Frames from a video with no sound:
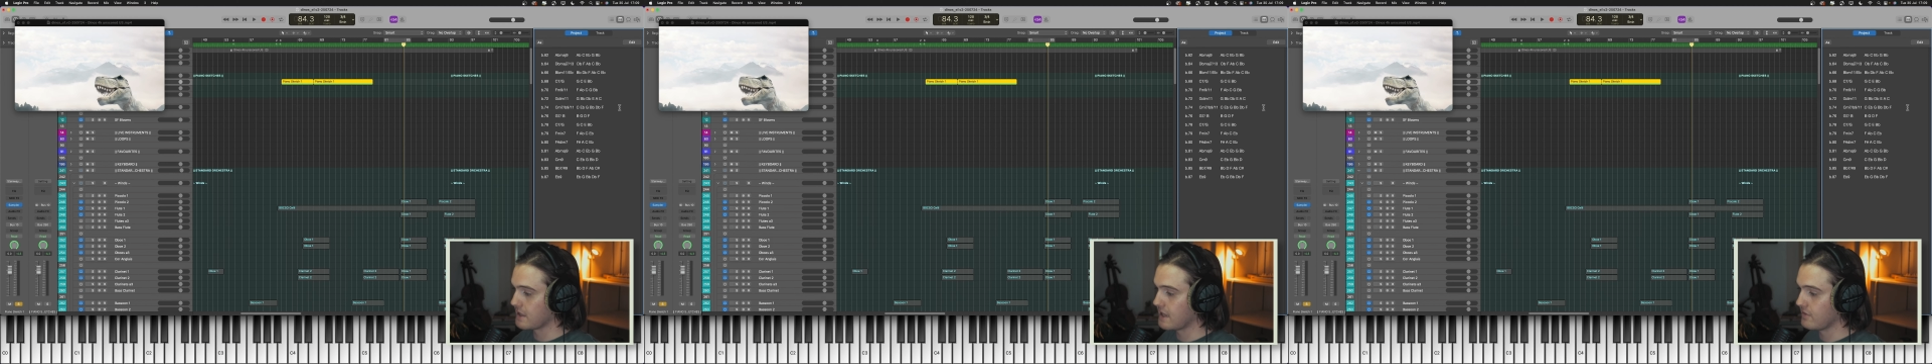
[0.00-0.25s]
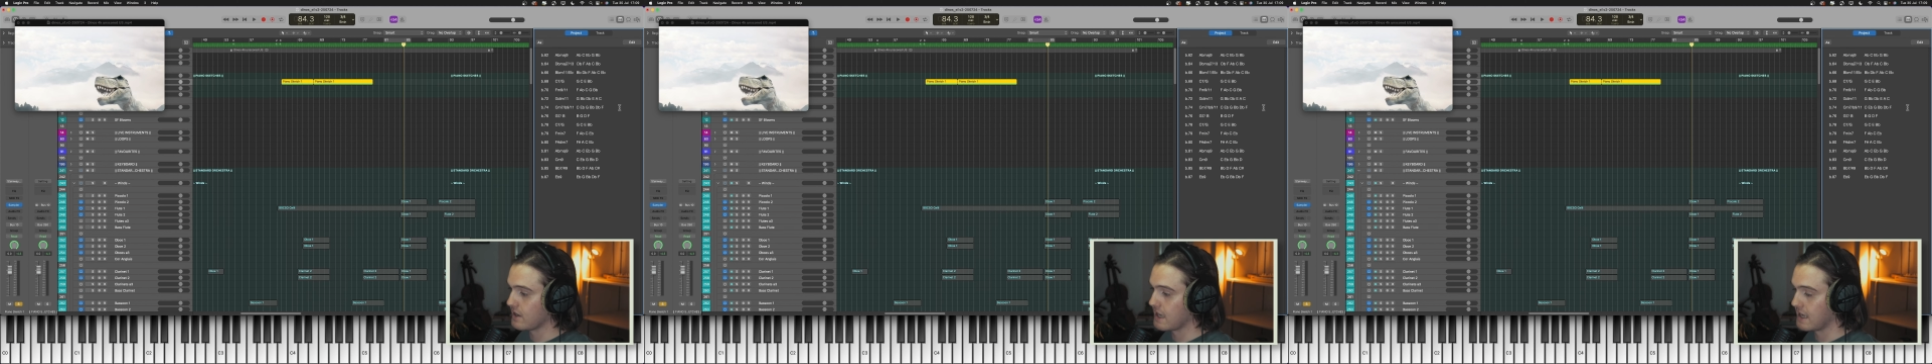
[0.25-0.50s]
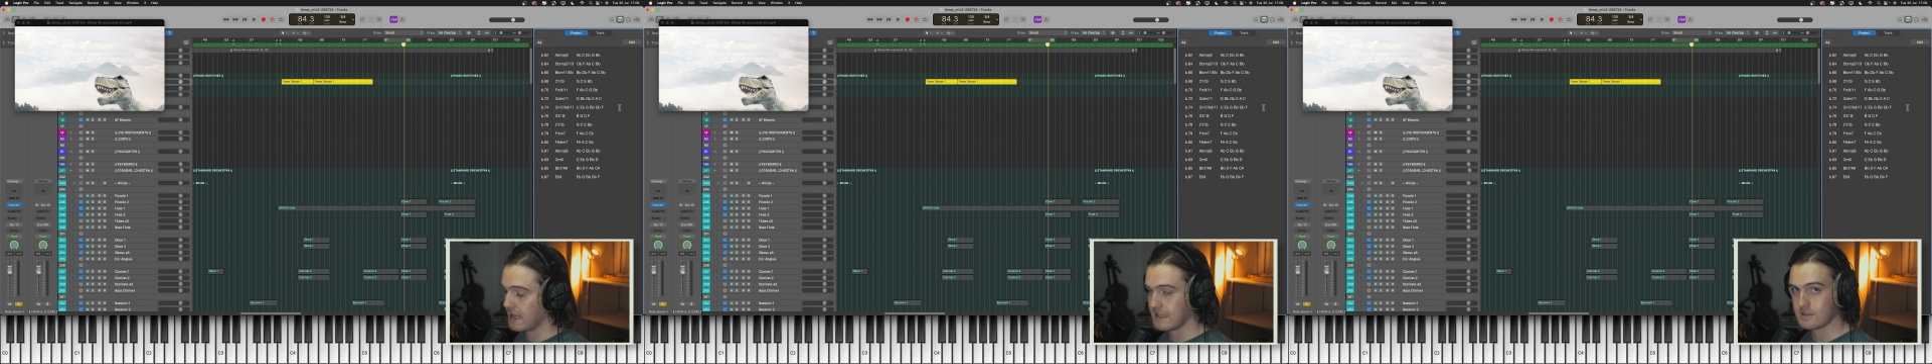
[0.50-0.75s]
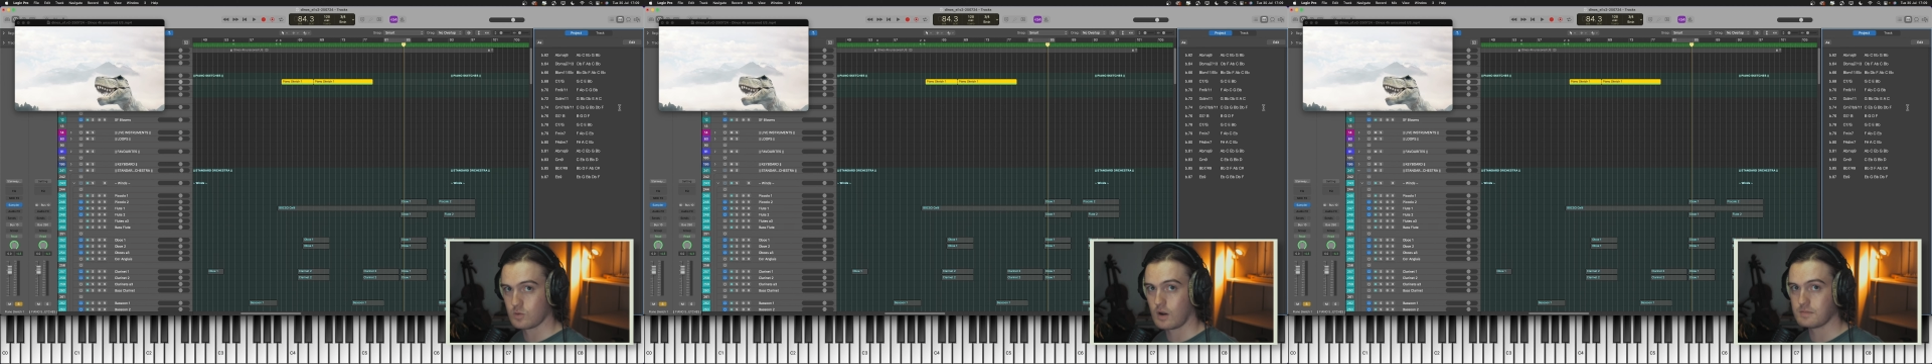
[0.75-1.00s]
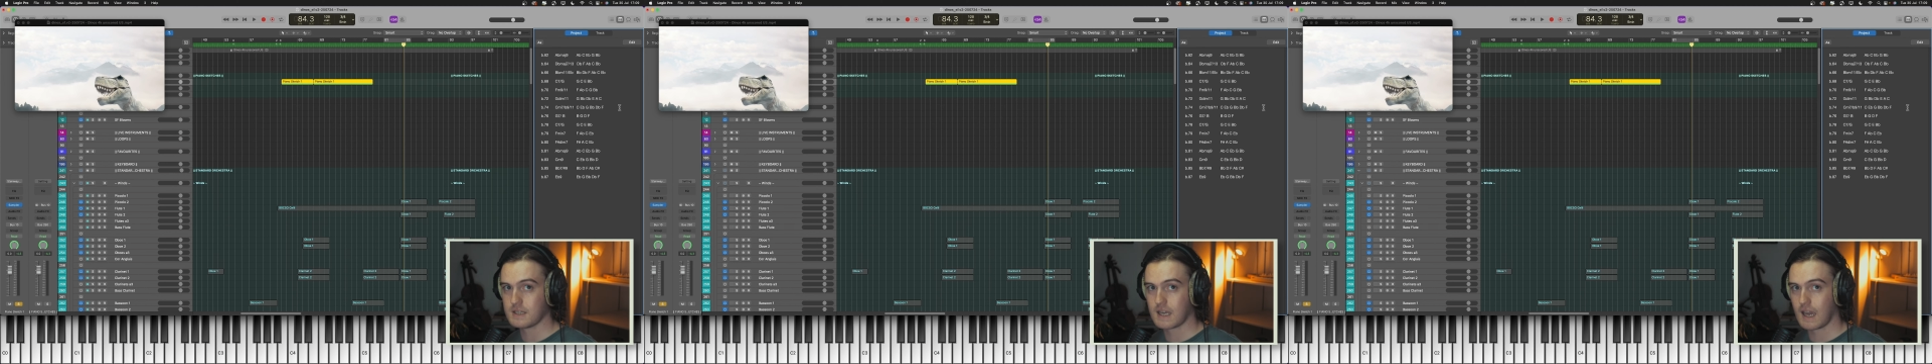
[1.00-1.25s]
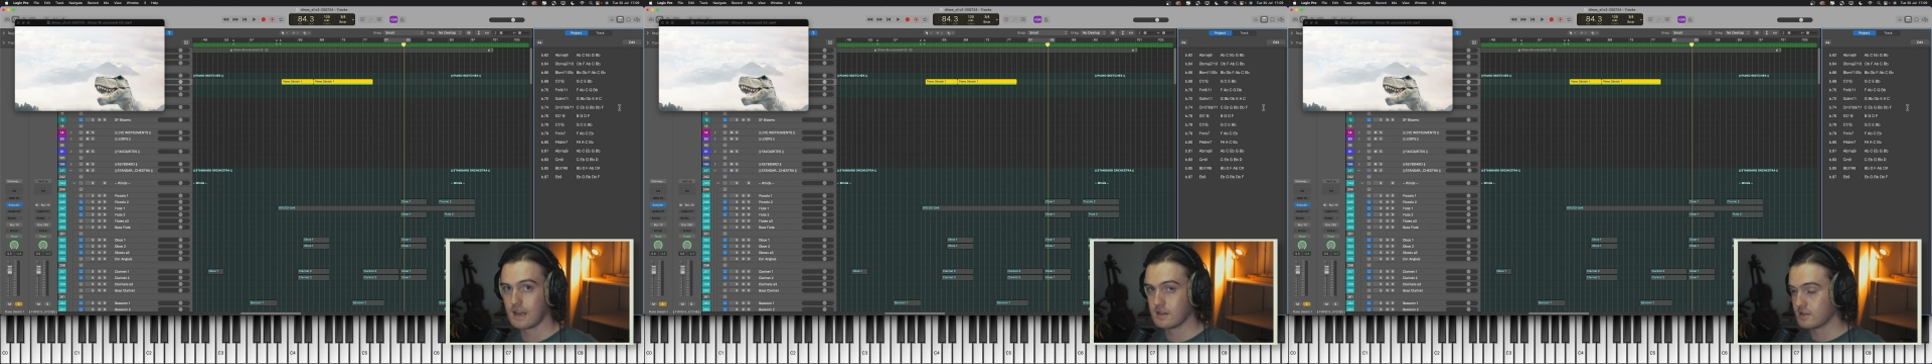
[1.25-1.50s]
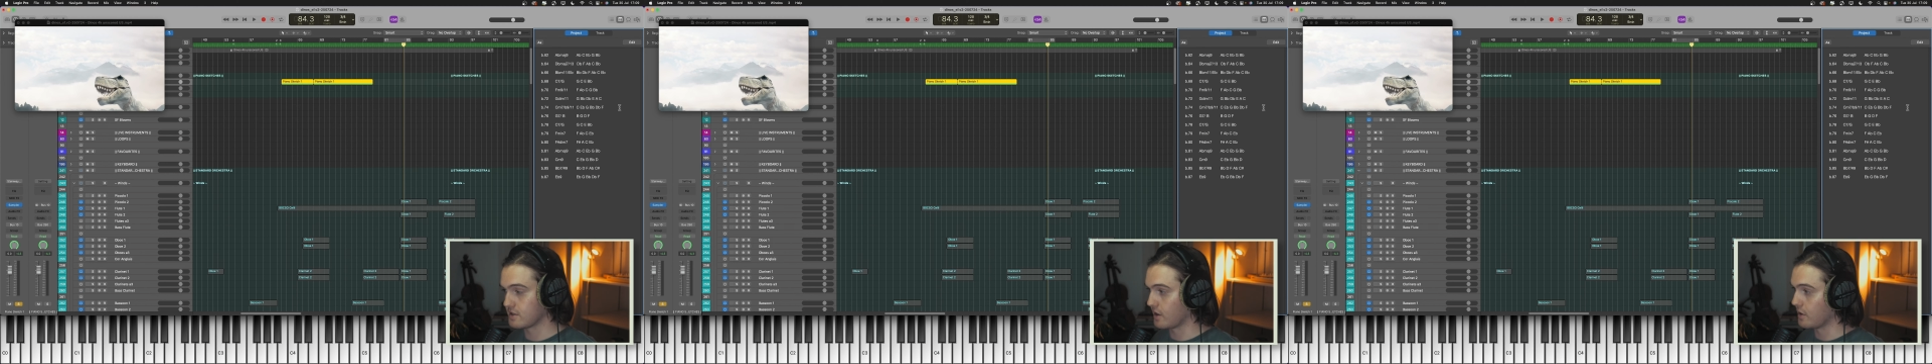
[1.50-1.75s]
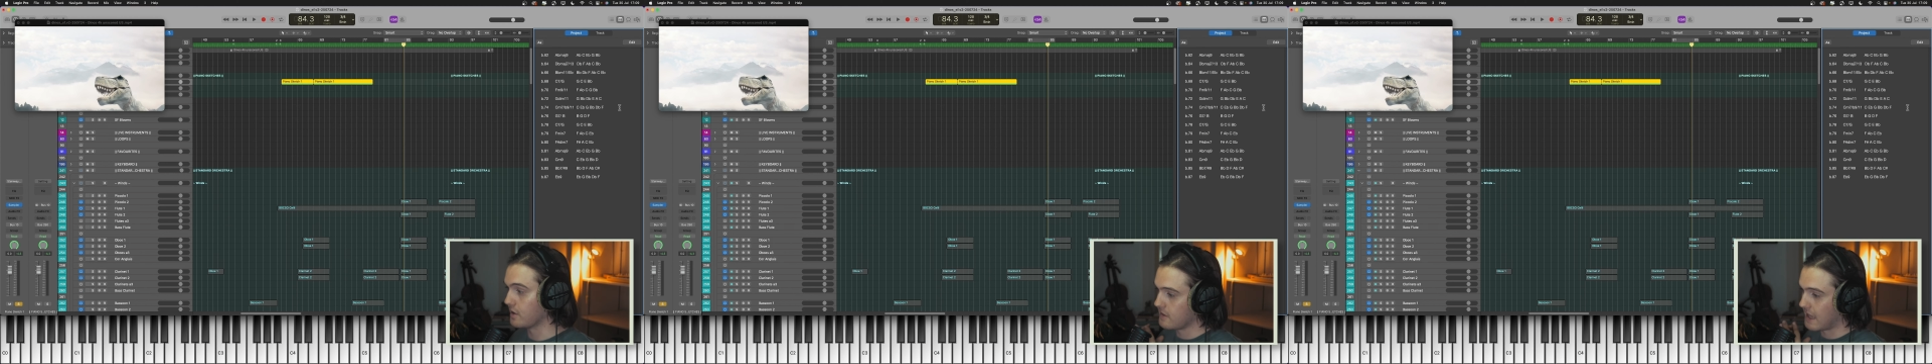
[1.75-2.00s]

give it an interrupted cadence. So